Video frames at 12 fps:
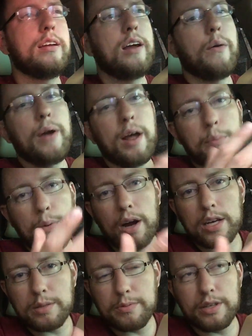now we had
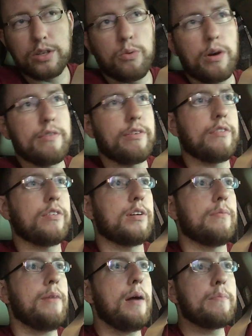approximately
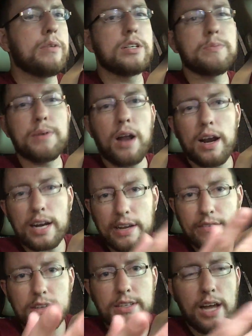2,500 members, but on a
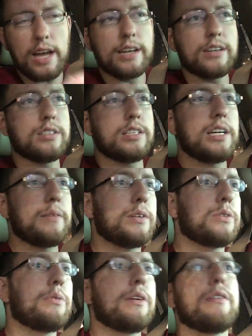given day, you're seeing
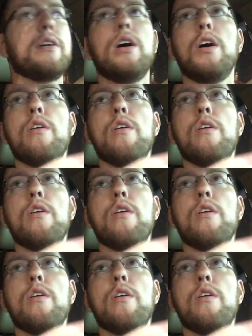between